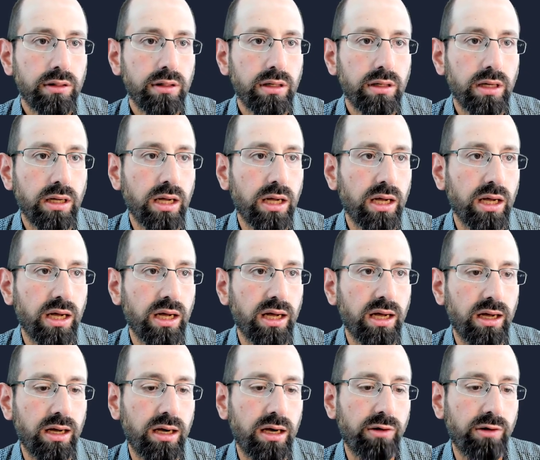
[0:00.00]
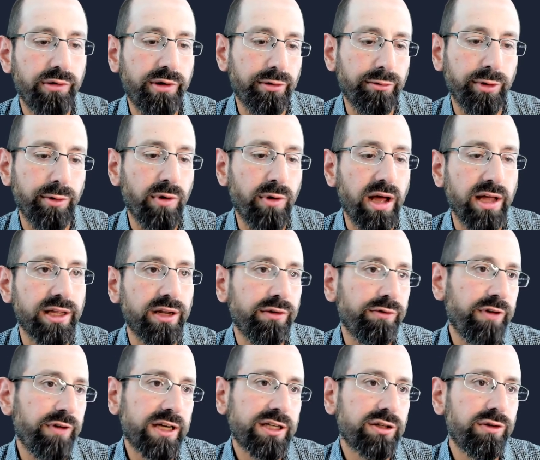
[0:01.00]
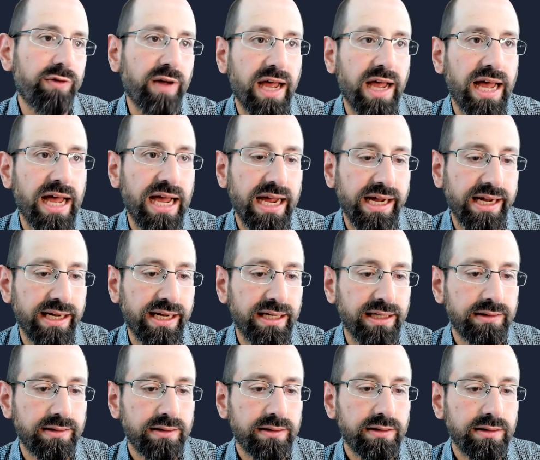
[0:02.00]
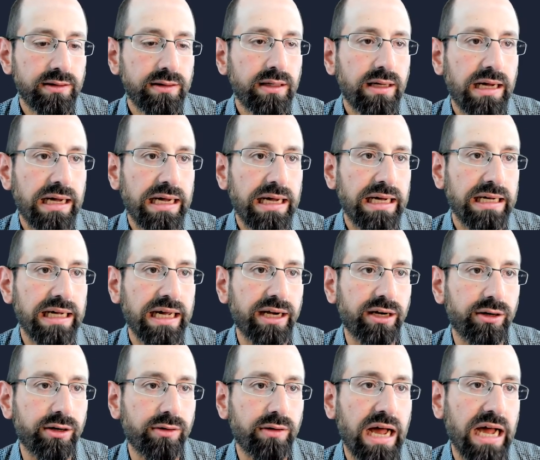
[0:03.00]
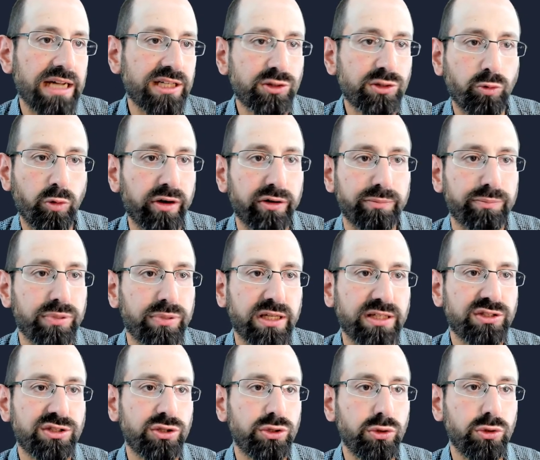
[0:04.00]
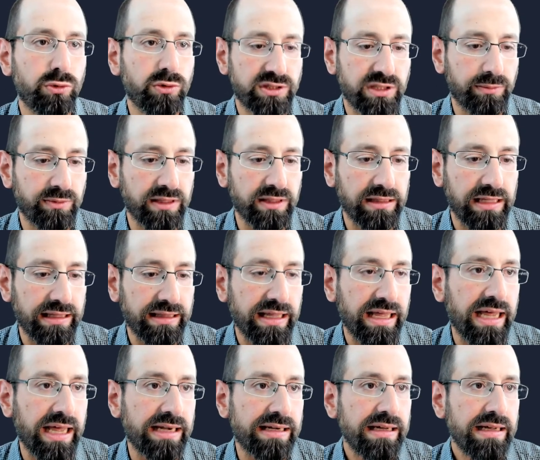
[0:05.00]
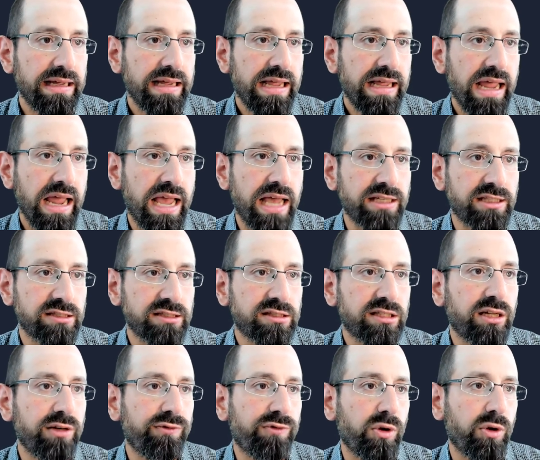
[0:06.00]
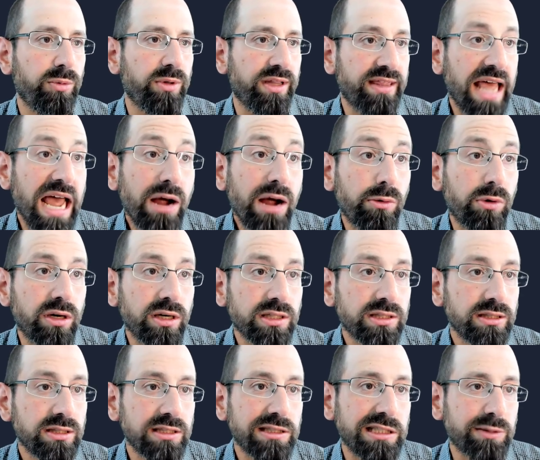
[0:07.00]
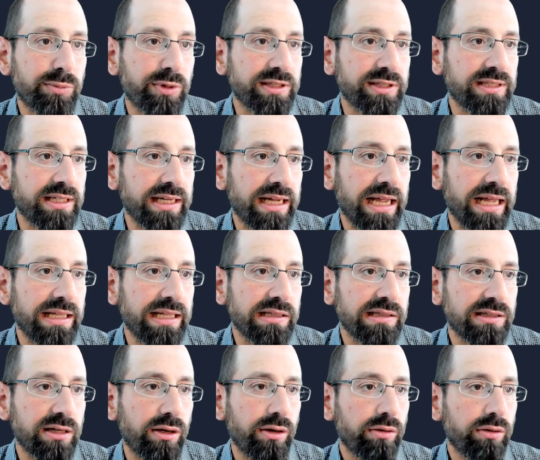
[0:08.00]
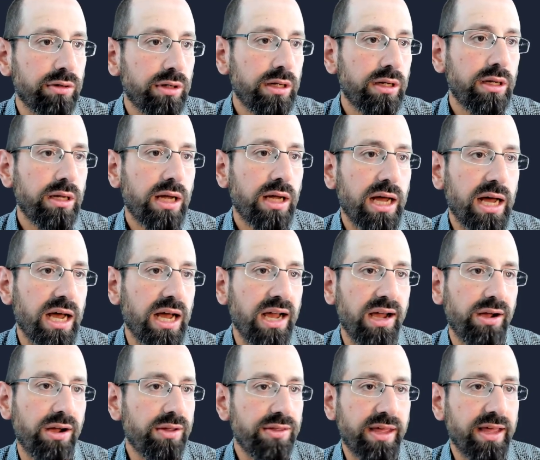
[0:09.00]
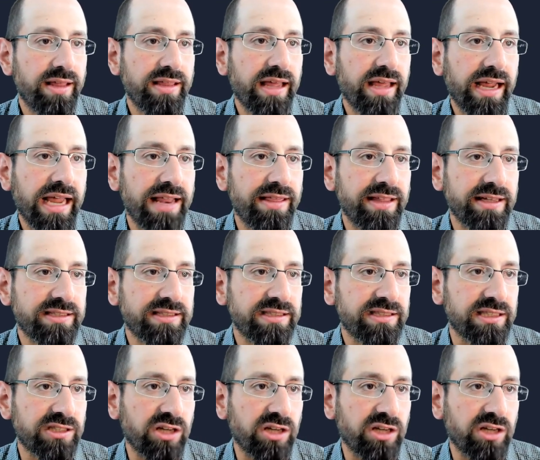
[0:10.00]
What do we want? Vector of I don't know, I squared plus 2 or something like that. And just to confirm that that works, let's just print it again. So, and again, this is just